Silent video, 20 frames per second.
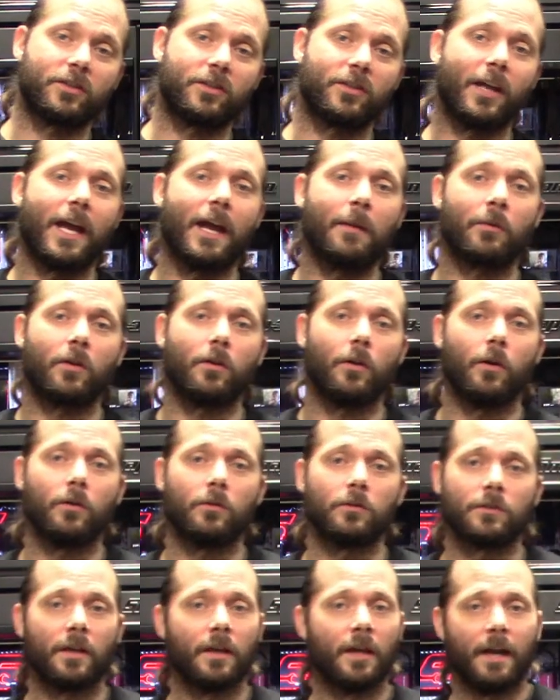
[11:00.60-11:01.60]
slam
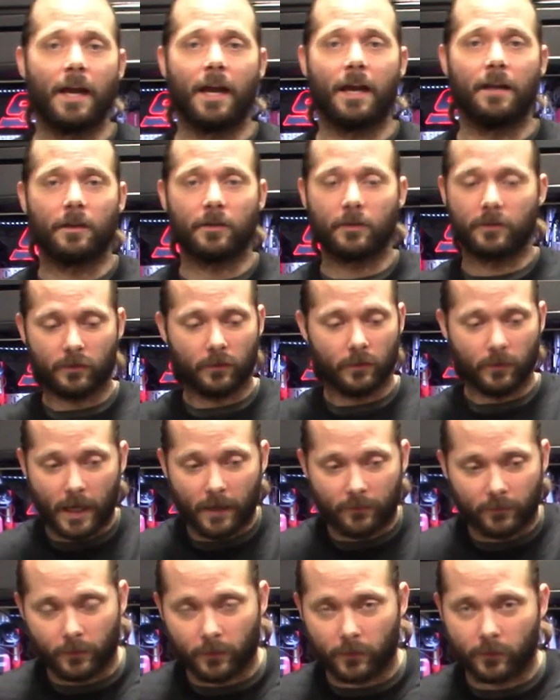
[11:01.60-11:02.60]
close, and
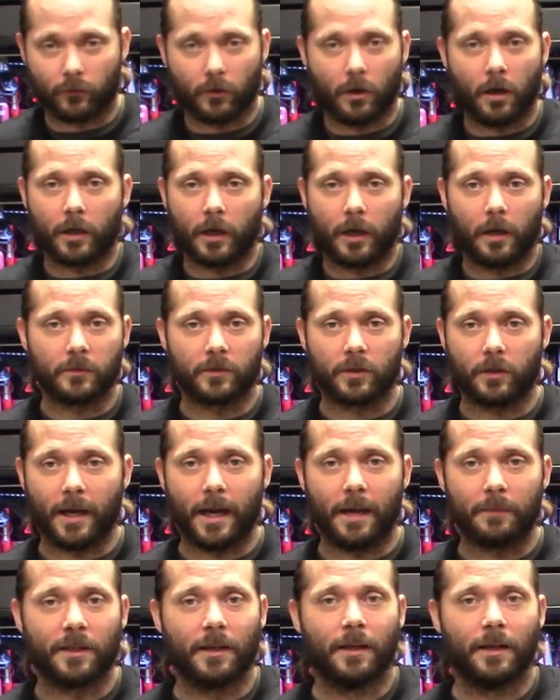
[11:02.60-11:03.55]
after the strong arms collapse.